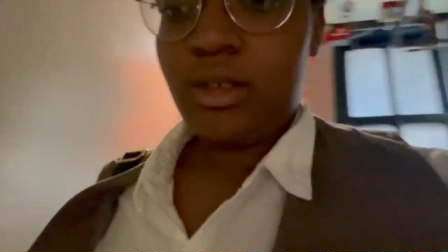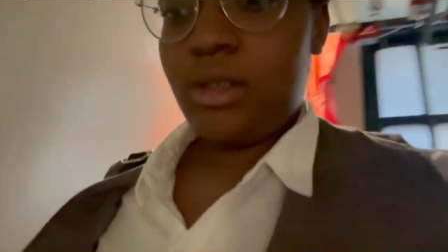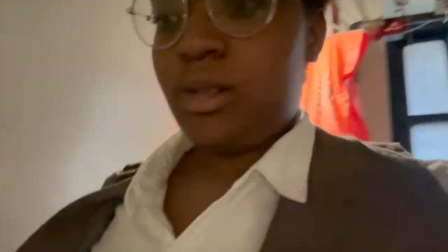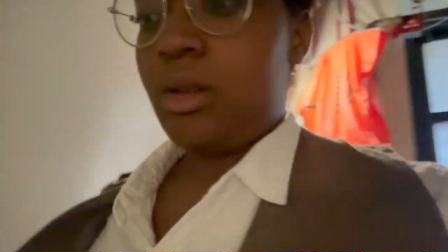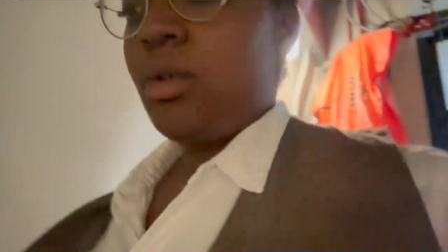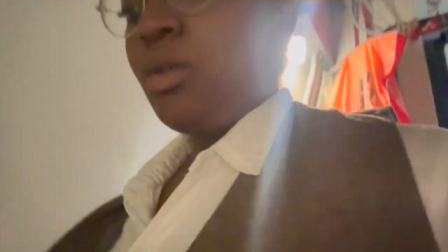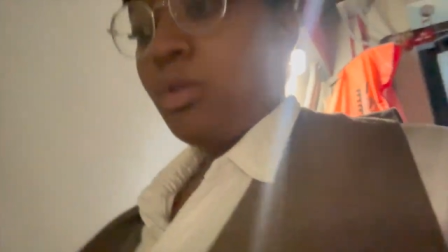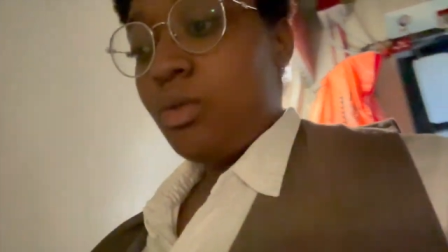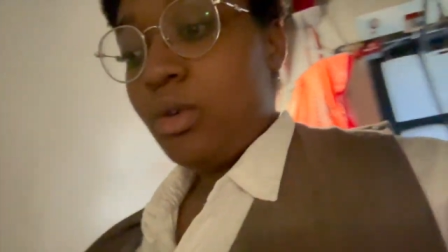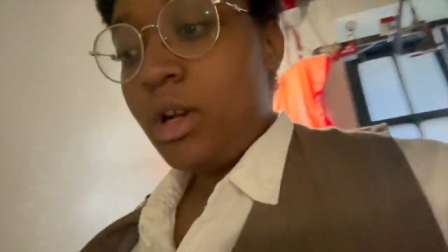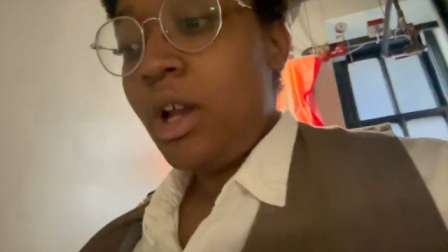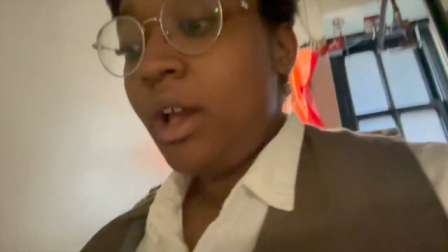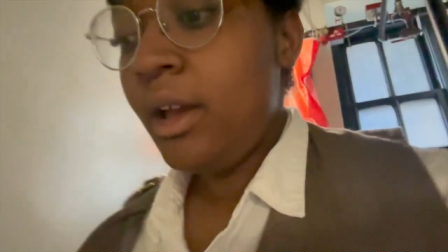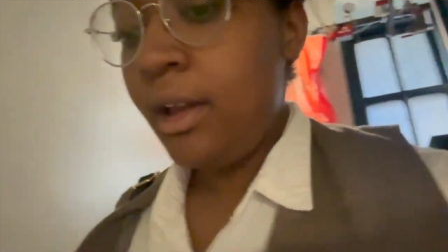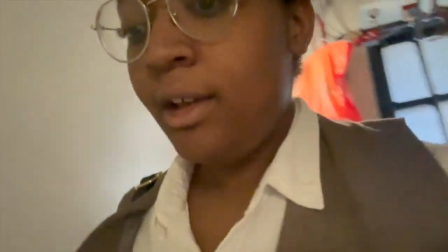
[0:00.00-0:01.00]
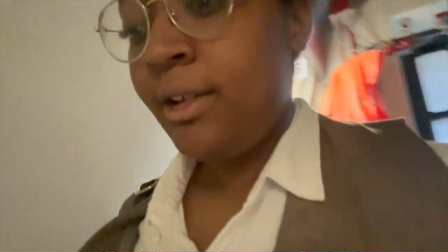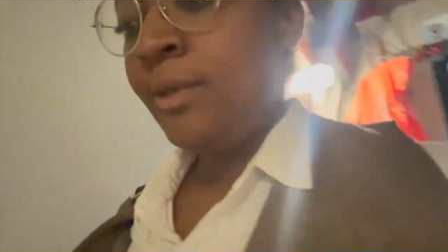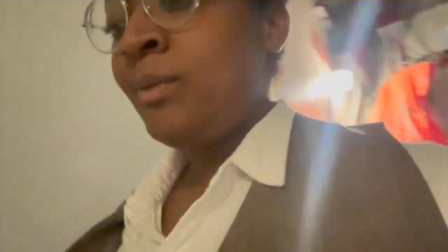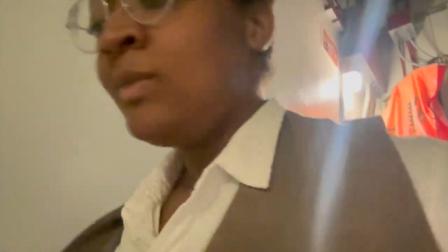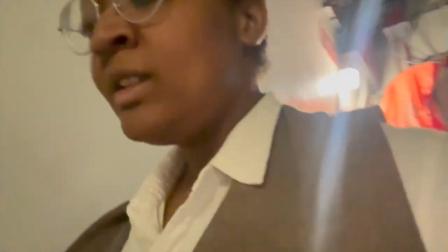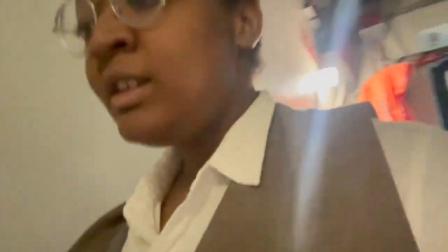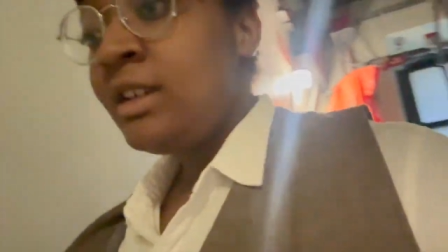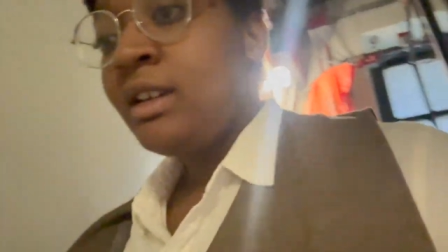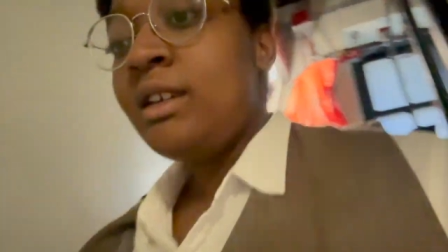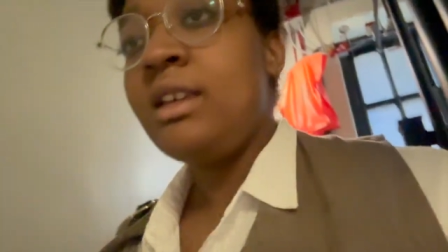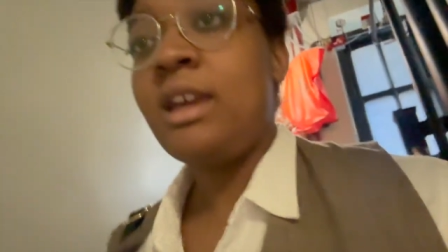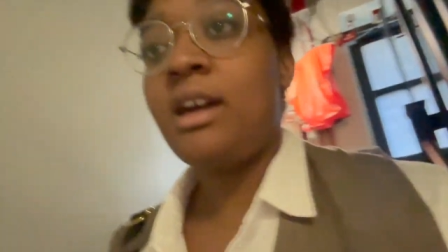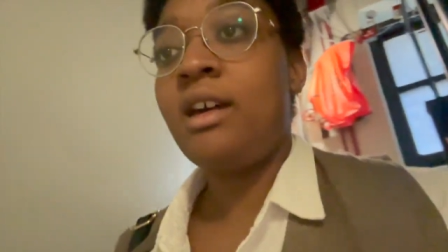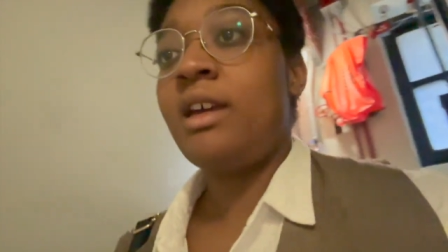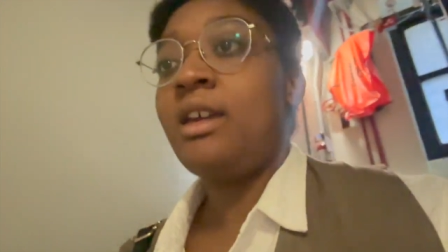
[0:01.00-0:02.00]
So
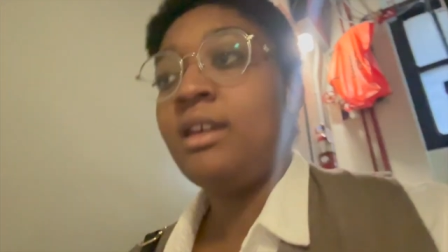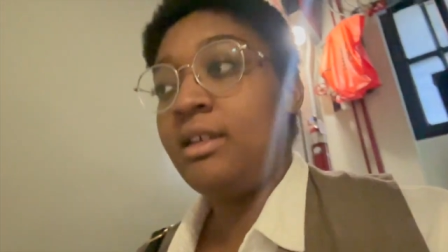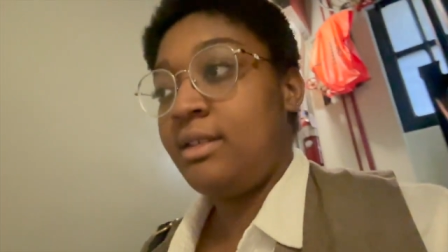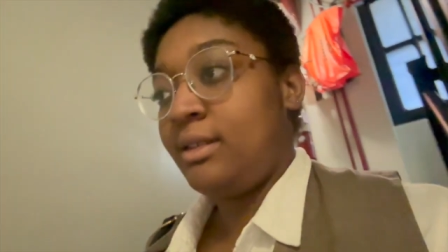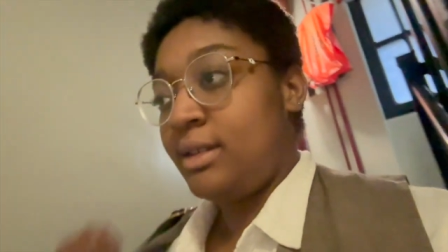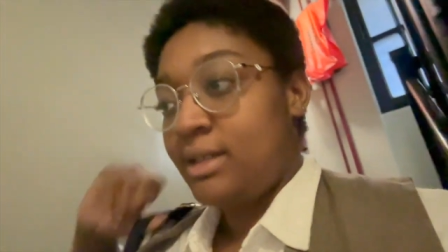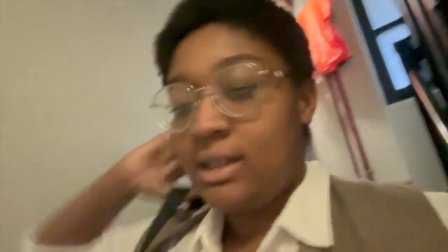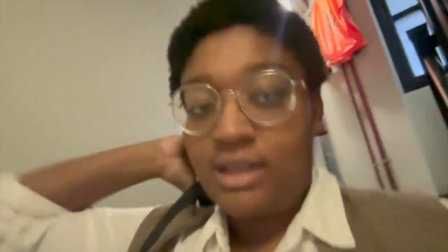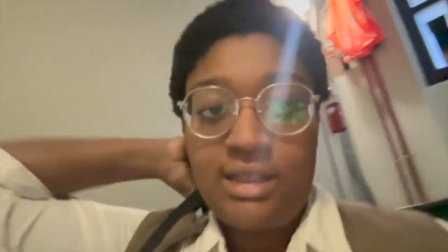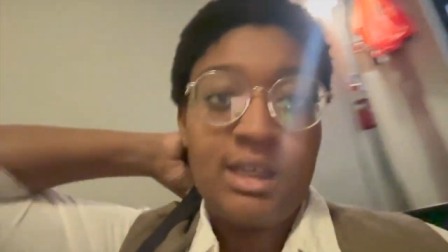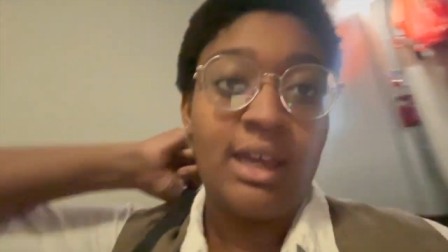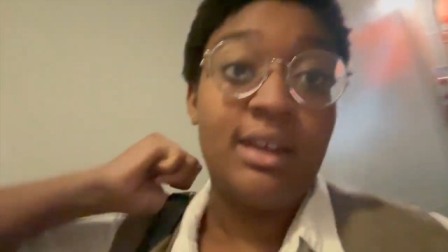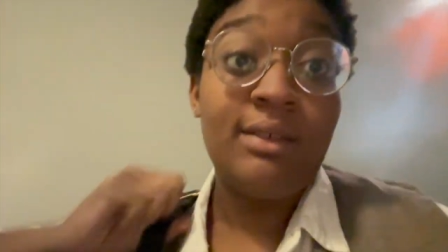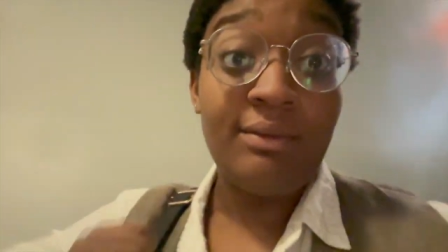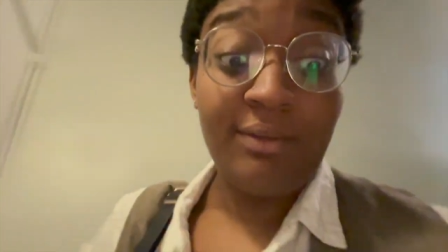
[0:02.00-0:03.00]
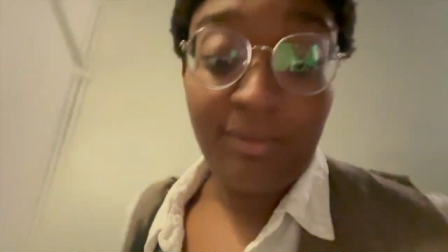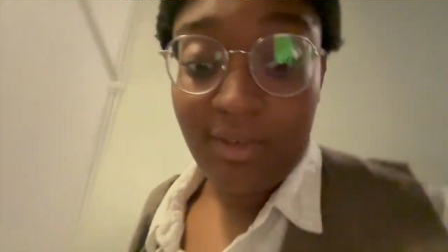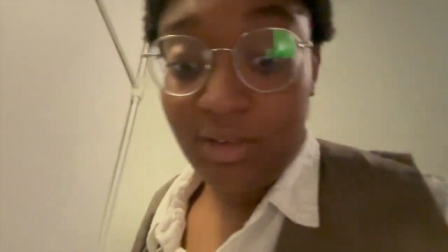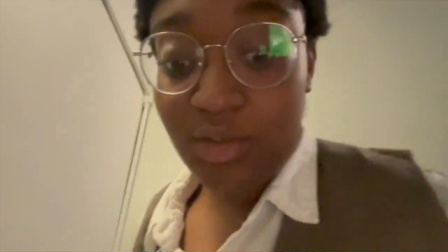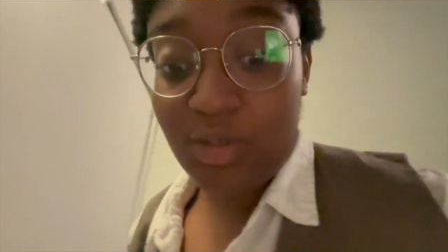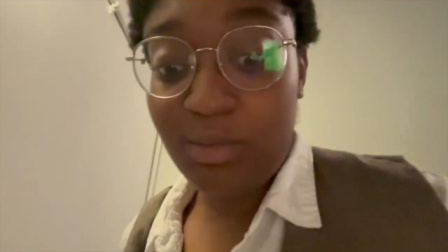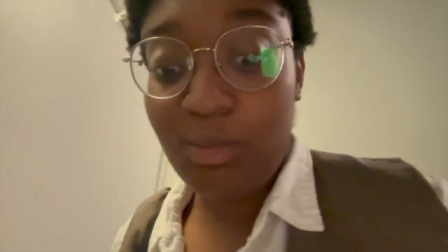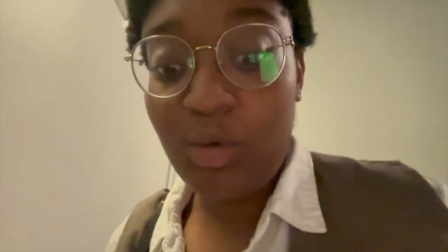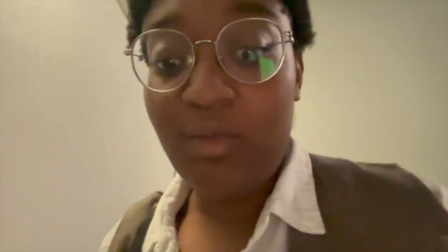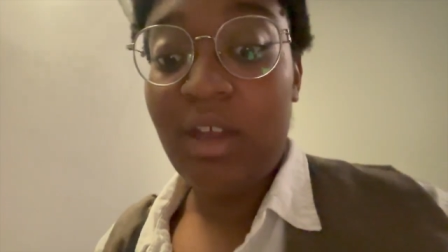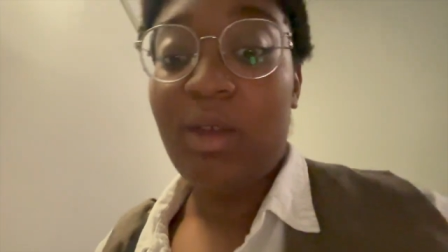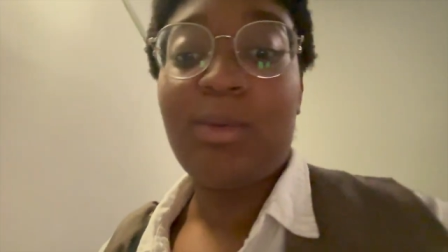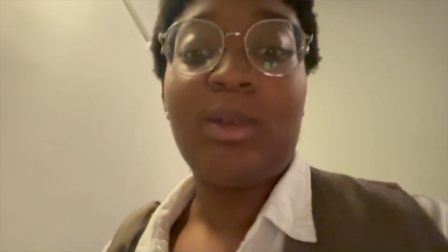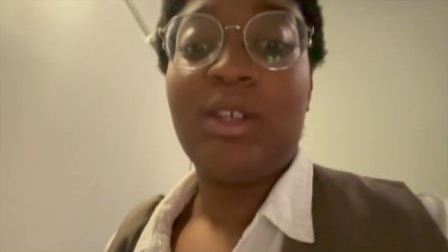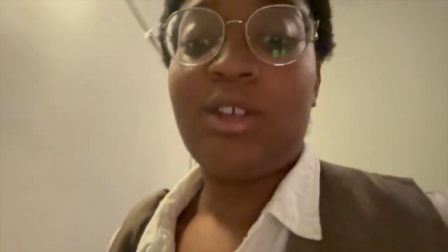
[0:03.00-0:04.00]
yeah, and since I didn't finish the movie, I
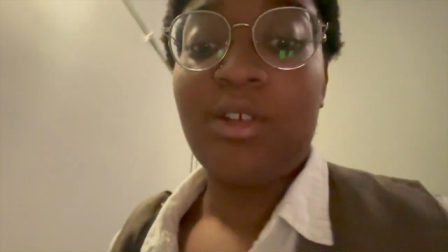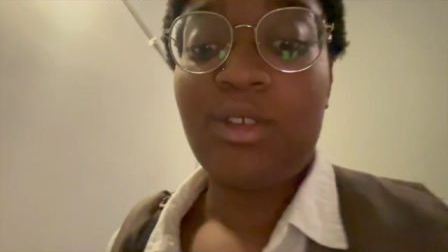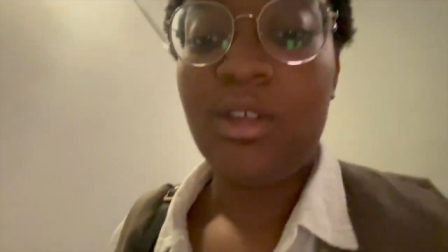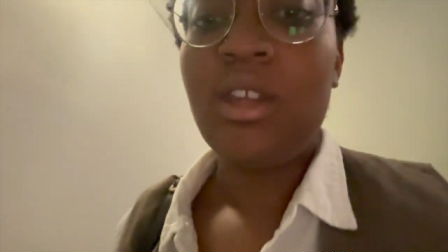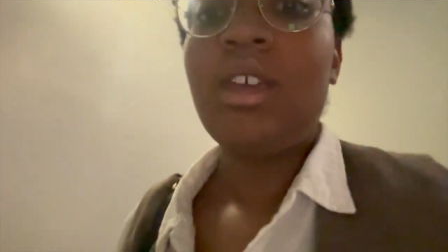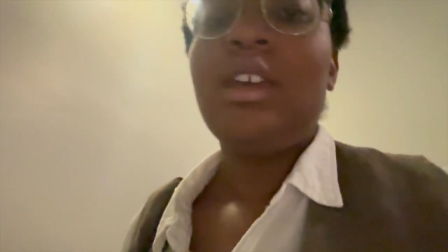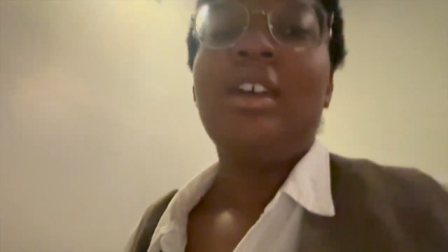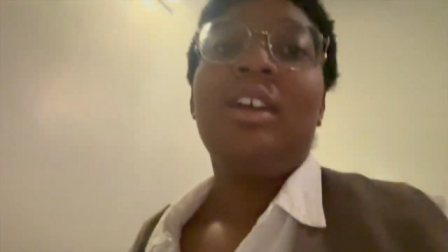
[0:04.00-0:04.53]
really couldn't